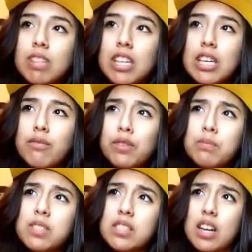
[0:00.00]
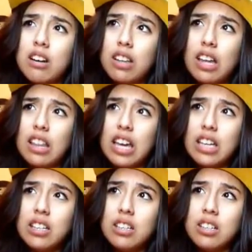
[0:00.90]
he flipped his hair like that.
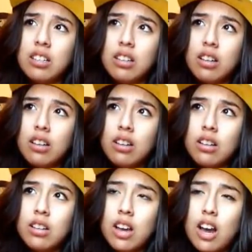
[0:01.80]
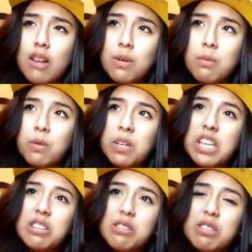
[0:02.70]
I remember when
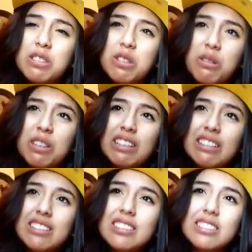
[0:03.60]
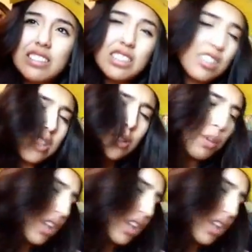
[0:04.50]
he used to do it, he just be like,